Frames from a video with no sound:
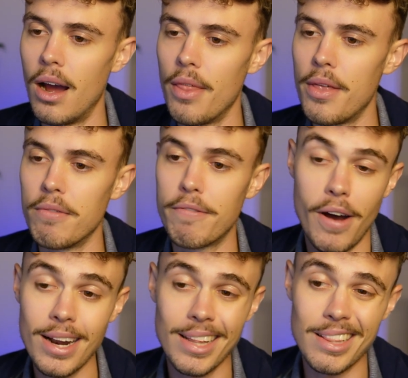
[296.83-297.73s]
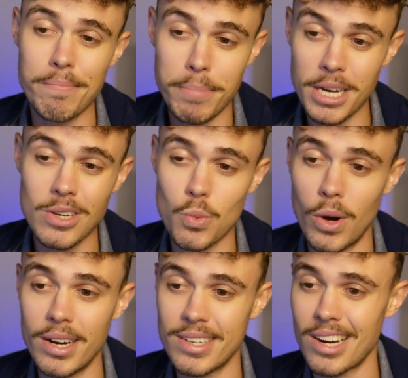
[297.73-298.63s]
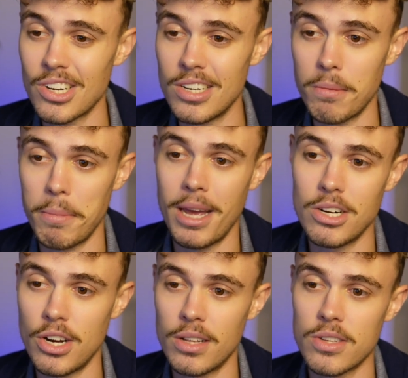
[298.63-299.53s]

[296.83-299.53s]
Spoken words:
Then finally, the biggest one is actually demand gen.